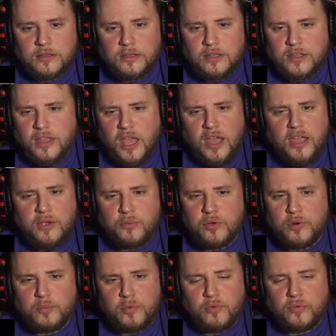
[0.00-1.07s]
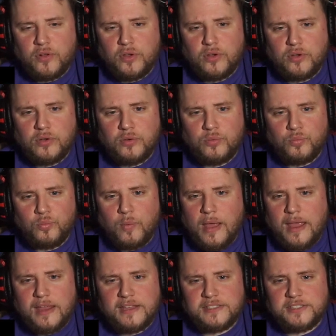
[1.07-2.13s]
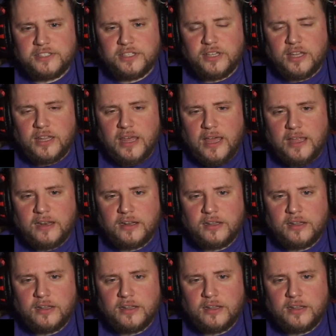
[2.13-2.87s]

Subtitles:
Yeah, it would have moved way easier than that.